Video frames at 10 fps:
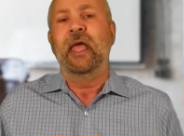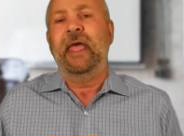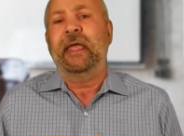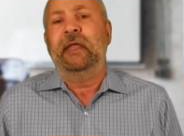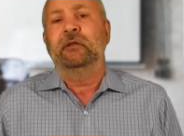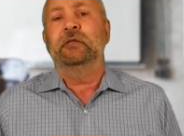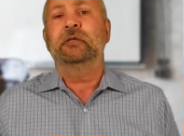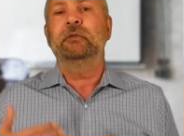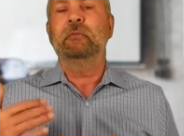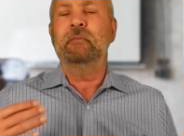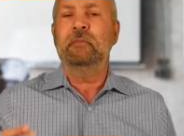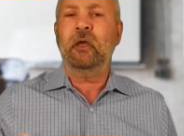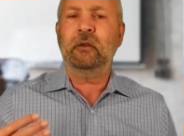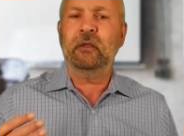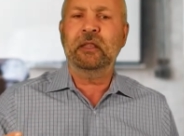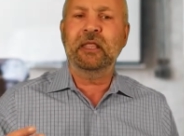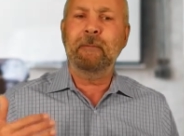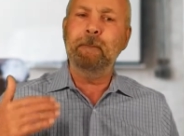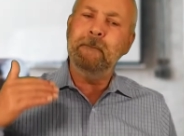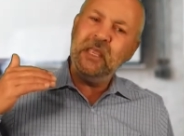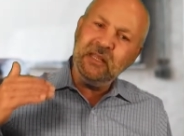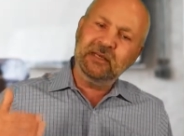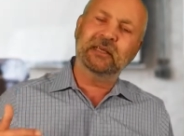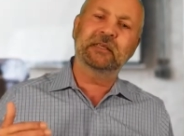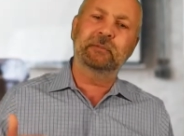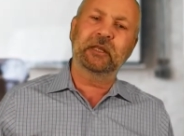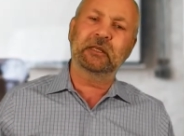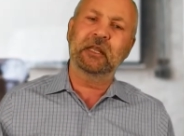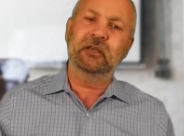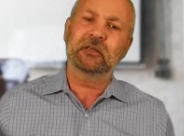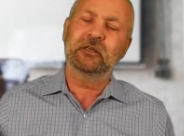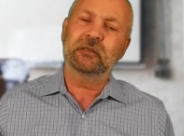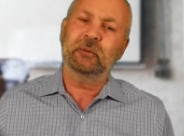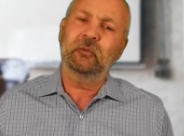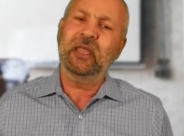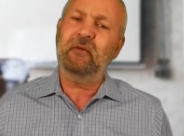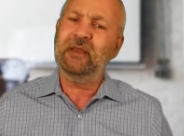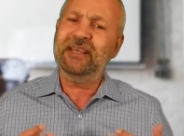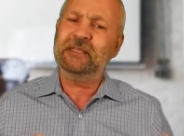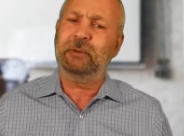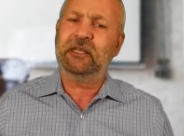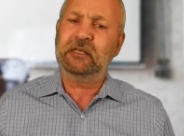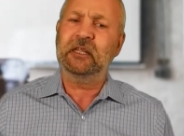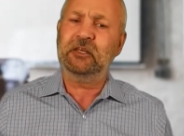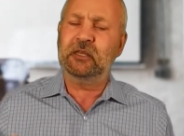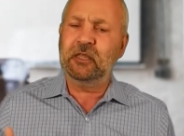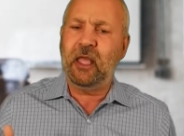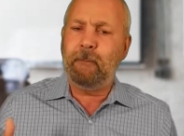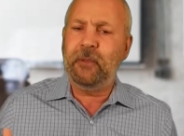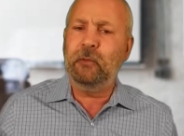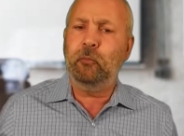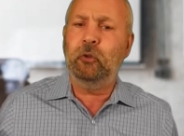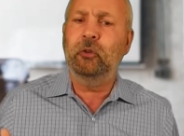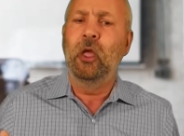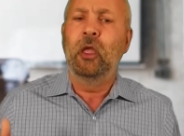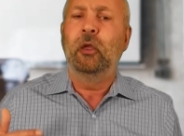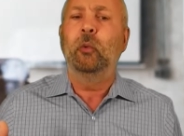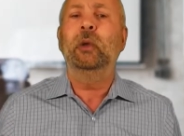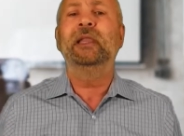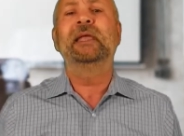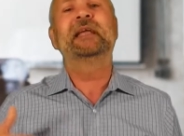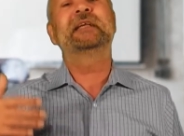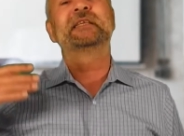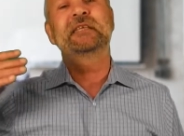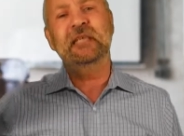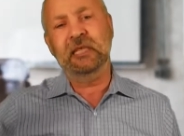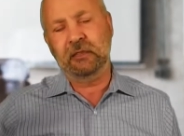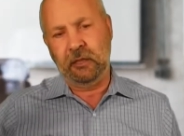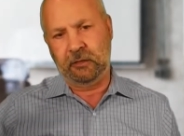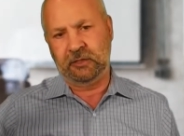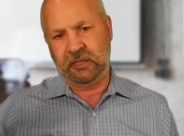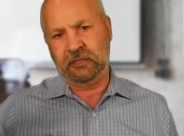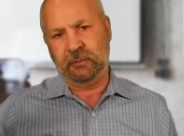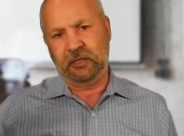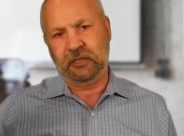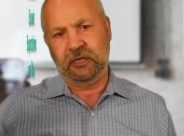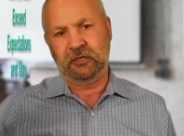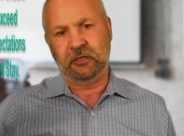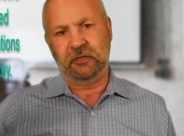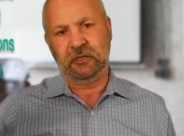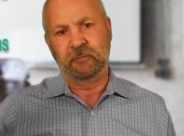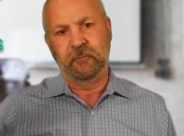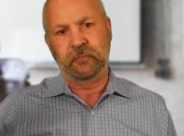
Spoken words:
and to not only meet expectations, but we have an expectation that people will exceed those expectations.